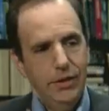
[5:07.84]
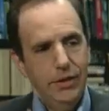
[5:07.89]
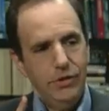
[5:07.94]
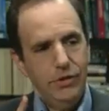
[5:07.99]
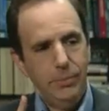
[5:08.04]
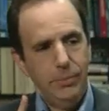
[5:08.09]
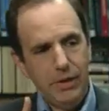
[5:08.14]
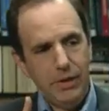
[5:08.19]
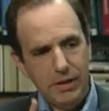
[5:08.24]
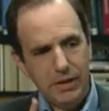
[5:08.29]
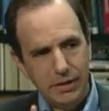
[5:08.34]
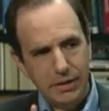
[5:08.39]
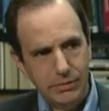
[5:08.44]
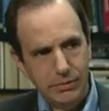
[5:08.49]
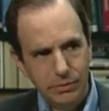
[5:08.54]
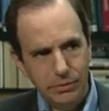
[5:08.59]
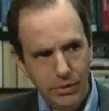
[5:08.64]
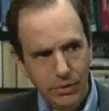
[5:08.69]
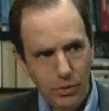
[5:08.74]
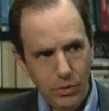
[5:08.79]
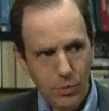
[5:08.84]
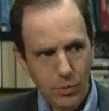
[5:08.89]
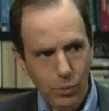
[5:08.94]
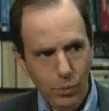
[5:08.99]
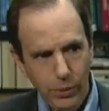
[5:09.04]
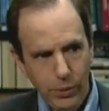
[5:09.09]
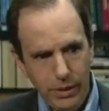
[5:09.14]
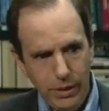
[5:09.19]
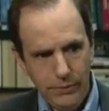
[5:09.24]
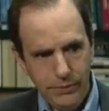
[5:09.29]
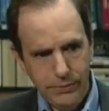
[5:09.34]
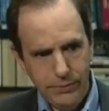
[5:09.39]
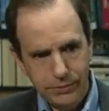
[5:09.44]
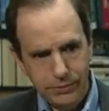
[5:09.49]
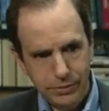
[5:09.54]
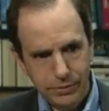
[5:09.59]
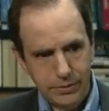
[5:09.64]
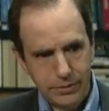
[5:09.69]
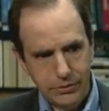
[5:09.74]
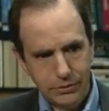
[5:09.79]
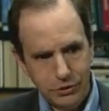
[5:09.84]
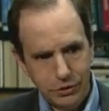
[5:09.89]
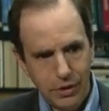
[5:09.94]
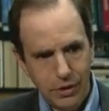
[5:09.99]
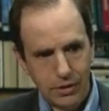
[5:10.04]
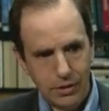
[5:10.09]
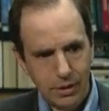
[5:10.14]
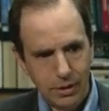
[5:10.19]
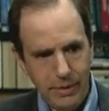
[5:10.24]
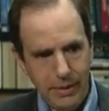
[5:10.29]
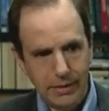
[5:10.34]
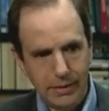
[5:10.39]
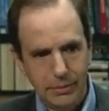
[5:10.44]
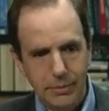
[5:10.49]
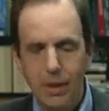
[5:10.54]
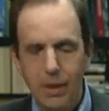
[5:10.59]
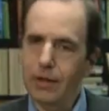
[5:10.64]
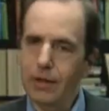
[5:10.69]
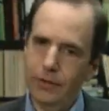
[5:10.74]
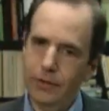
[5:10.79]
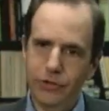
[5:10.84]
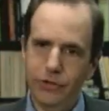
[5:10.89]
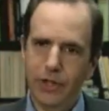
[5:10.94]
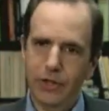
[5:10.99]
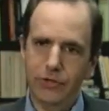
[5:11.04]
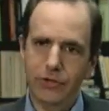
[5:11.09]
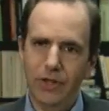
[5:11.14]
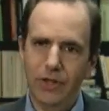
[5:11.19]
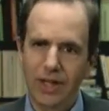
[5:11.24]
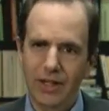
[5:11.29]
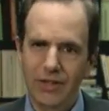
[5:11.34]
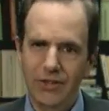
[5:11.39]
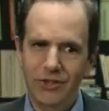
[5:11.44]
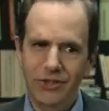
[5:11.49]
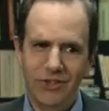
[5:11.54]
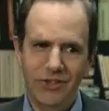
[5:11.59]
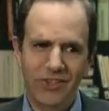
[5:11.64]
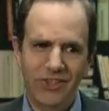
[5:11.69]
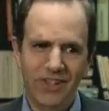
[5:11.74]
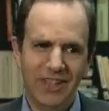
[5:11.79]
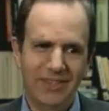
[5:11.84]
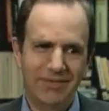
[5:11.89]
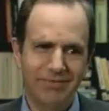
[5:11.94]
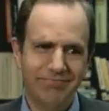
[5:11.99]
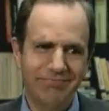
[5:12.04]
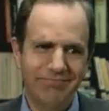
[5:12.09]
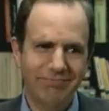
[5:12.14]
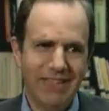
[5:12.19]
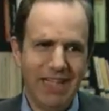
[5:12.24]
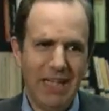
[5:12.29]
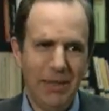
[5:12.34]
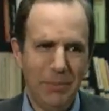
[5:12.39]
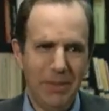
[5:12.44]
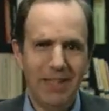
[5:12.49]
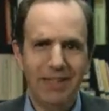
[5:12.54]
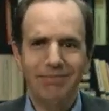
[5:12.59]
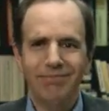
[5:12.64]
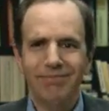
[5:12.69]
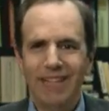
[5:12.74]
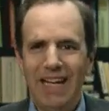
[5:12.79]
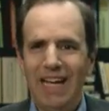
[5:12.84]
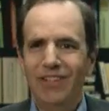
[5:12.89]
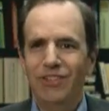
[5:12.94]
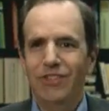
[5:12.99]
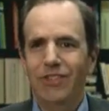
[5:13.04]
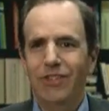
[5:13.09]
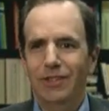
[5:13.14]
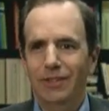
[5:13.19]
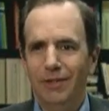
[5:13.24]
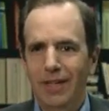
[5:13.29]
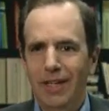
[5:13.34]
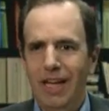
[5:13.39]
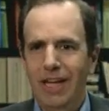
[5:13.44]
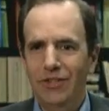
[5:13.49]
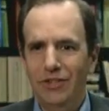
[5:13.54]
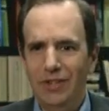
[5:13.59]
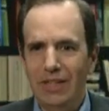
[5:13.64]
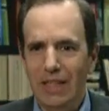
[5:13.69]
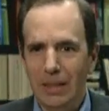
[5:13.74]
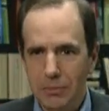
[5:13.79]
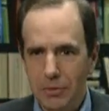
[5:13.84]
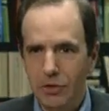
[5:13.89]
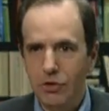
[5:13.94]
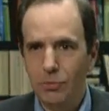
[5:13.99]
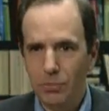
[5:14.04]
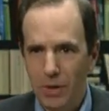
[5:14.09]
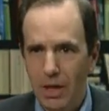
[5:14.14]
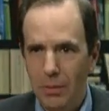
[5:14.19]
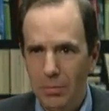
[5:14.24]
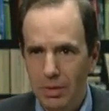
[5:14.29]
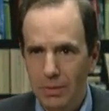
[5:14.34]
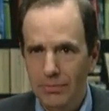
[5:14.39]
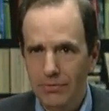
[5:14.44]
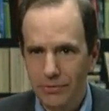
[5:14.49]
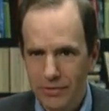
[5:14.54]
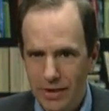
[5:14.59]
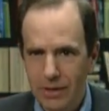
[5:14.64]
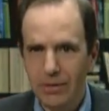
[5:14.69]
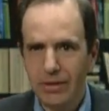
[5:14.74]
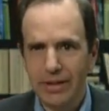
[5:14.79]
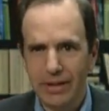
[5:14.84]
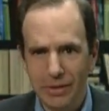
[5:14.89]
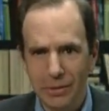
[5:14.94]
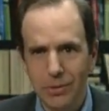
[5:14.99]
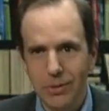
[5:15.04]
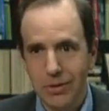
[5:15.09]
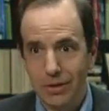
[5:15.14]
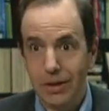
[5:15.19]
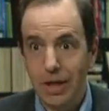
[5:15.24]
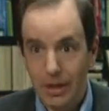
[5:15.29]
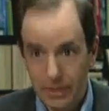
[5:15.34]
Something that we've talked about among ourselves a lot is that gaming has an image problem, fairly or